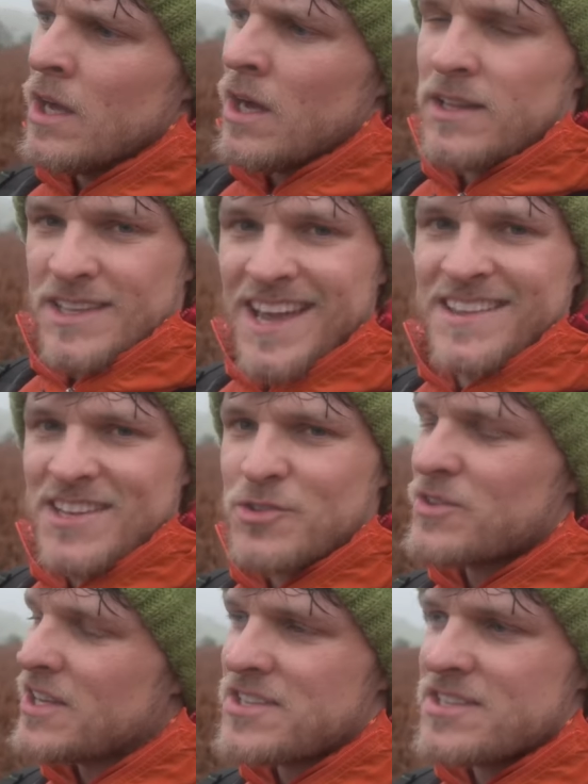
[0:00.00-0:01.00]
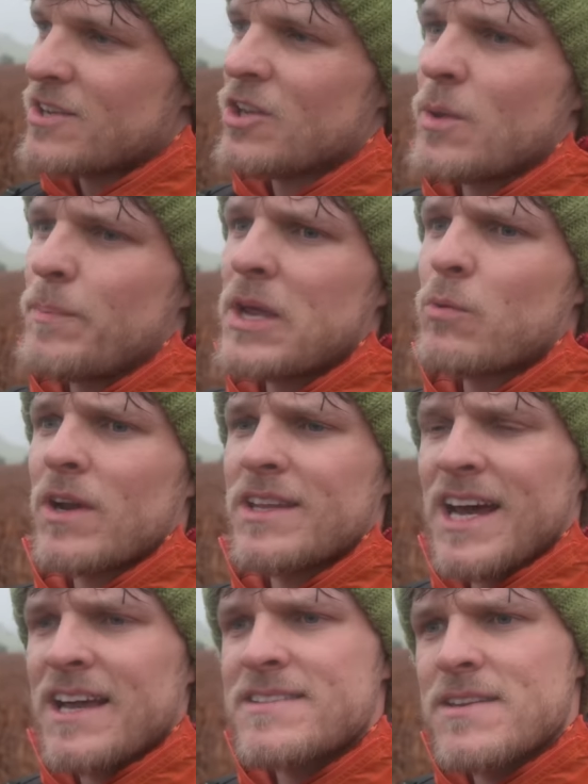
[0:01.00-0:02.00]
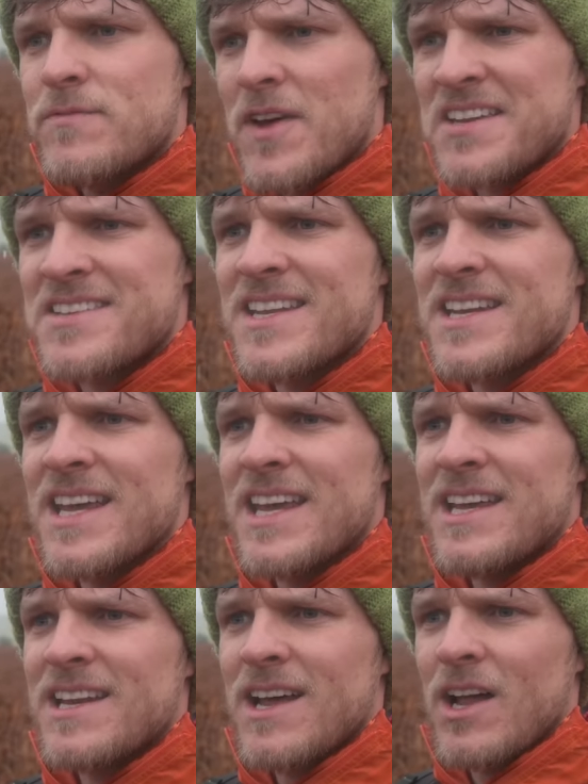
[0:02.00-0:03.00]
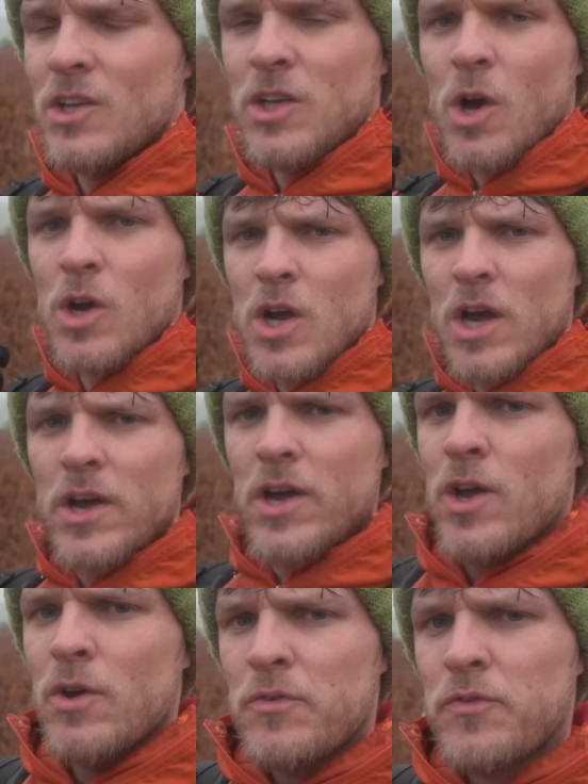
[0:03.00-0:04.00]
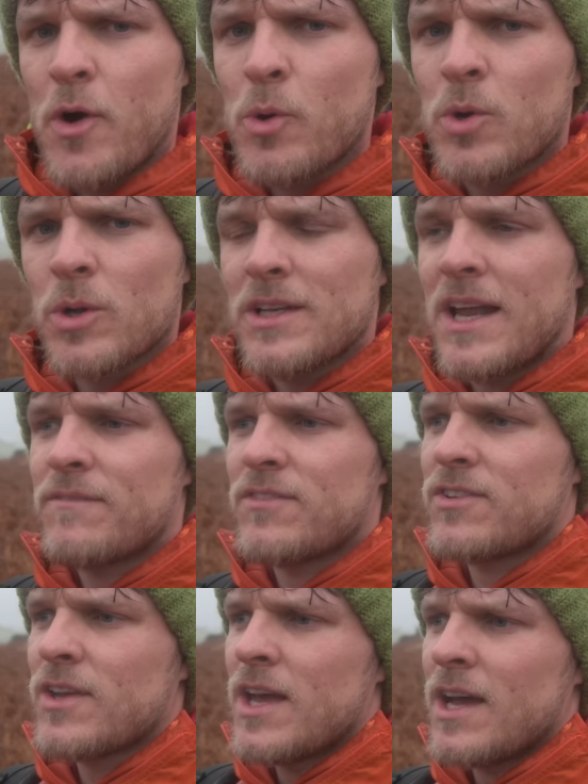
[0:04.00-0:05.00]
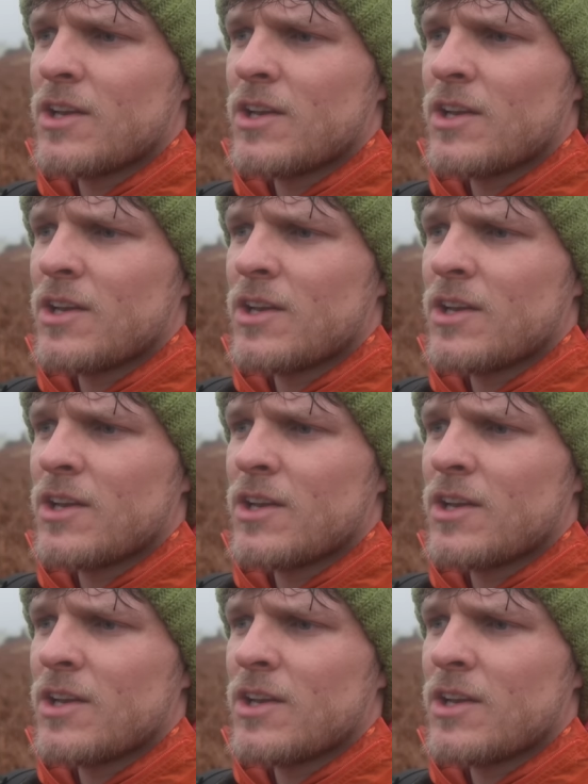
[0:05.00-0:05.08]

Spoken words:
And yeah, this is another big one, and that is investing in longer focal lengths.